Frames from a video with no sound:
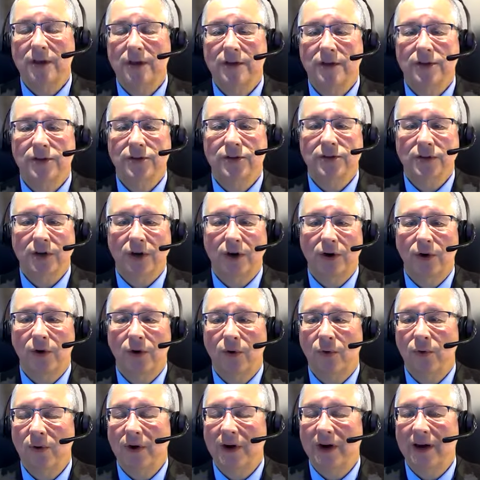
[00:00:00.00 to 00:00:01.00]

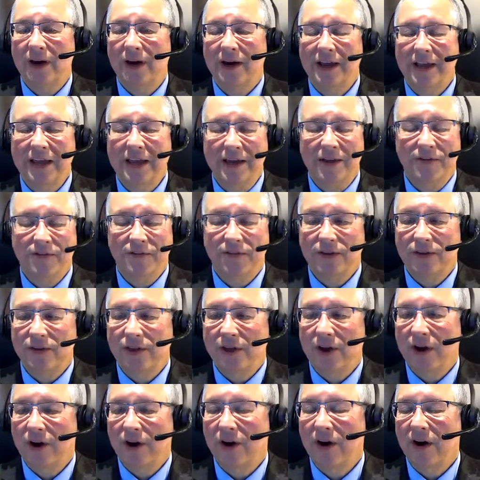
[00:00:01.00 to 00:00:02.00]
So if
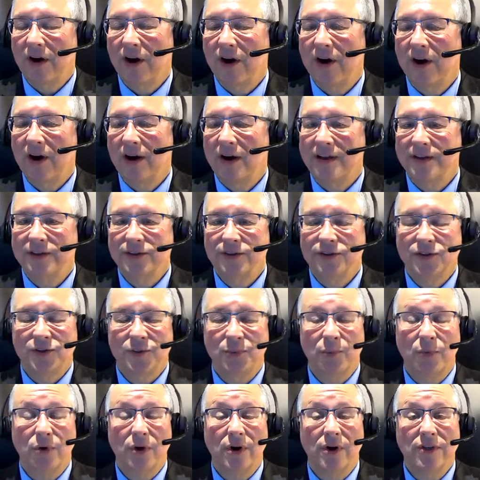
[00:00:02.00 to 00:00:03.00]
there is
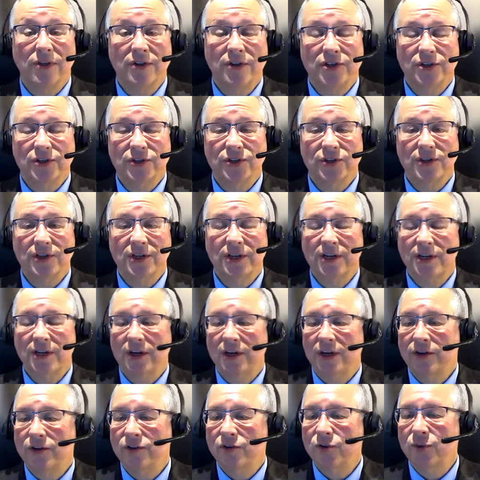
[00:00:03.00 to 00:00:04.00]
more than just
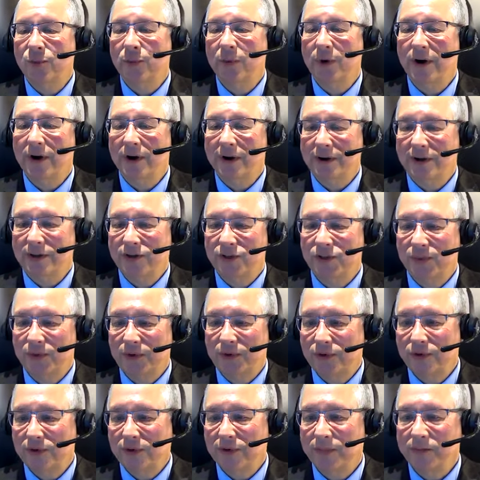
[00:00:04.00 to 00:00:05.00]
a two-party
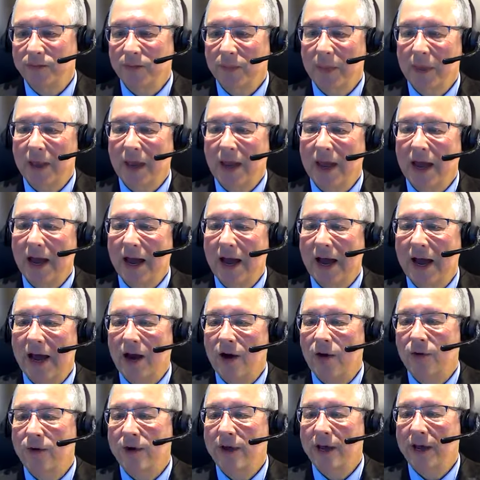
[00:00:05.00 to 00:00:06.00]
dispute,
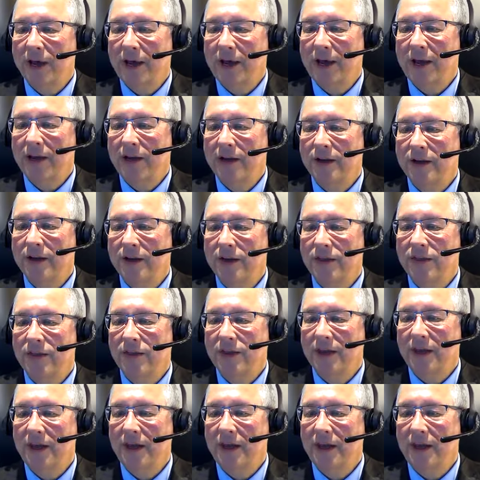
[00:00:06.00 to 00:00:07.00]
how can
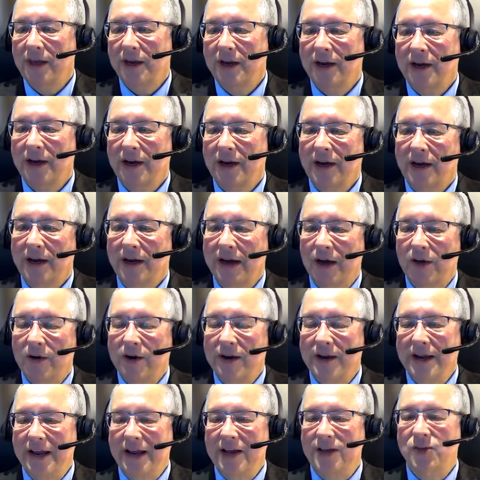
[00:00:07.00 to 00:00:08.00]

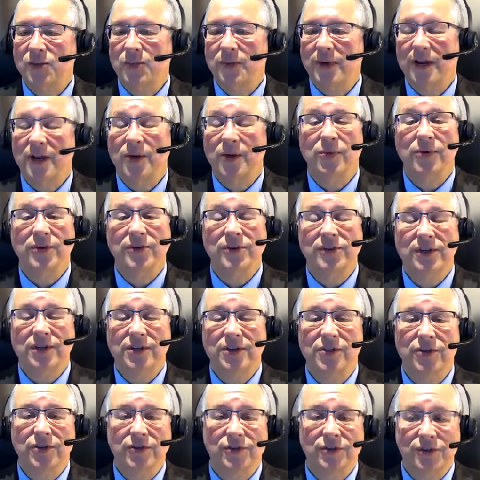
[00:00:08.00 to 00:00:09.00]
expedited
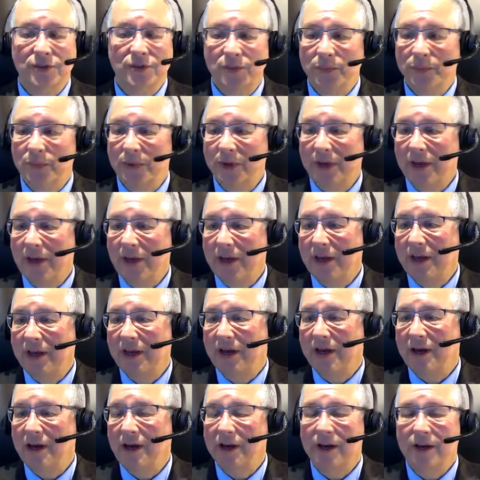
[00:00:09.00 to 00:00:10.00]
procedures
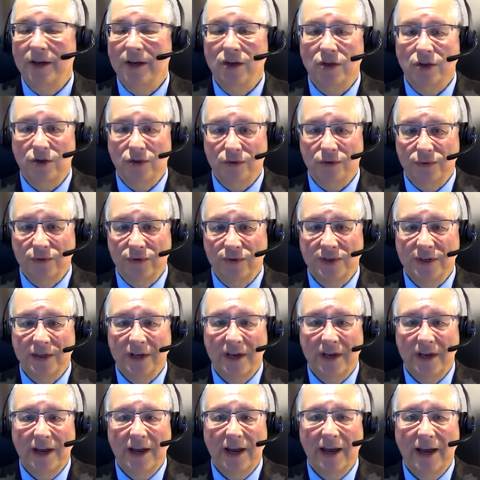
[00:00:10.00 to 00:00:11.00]
be used?
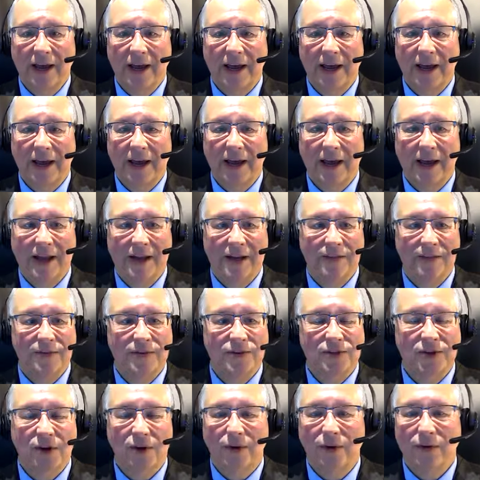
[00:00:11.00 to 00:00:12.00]
And if
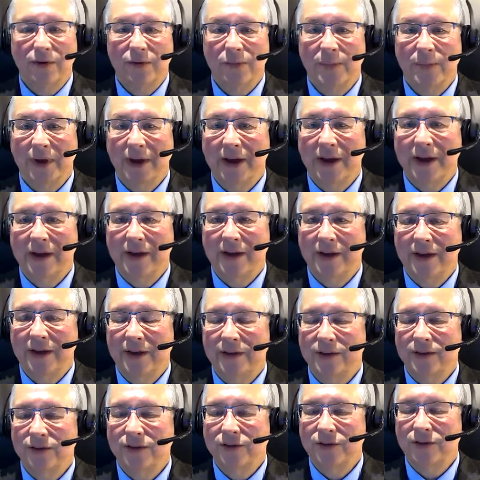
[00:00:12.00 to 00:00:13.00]
it's all right with
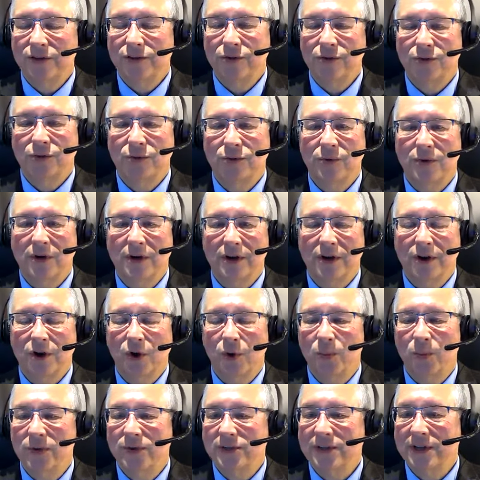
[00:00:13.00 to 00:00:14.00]
my two
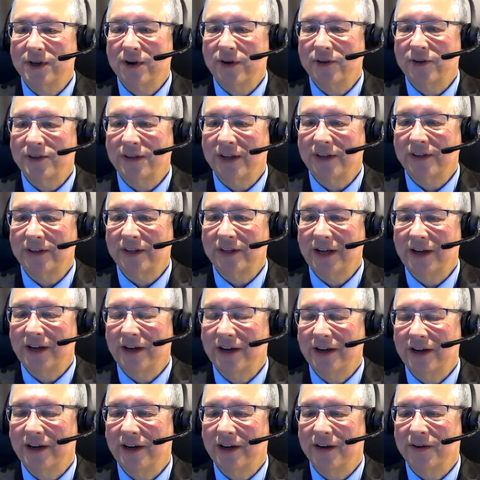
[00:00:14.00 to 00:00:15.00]
co-presenters, I'll take
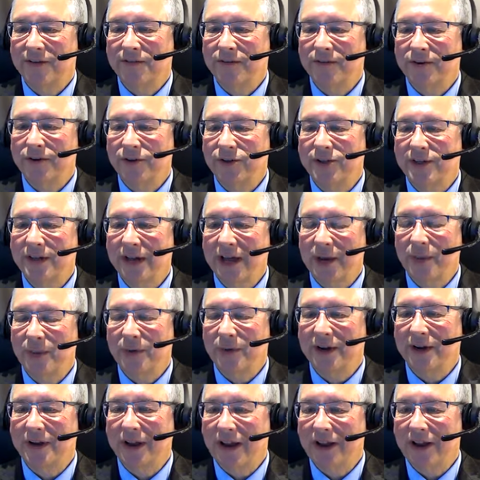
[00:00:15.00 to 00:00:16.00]
a first stab
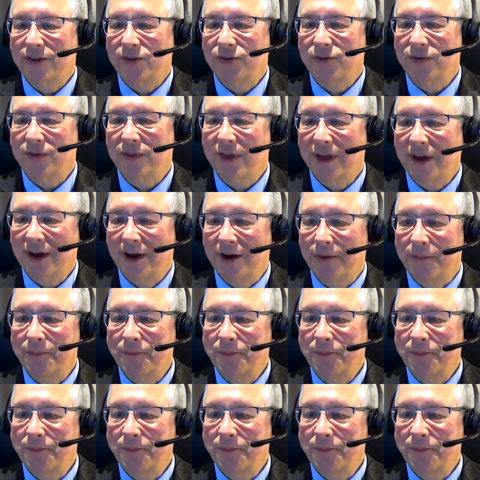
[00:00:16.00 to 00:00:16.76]
at an answer there.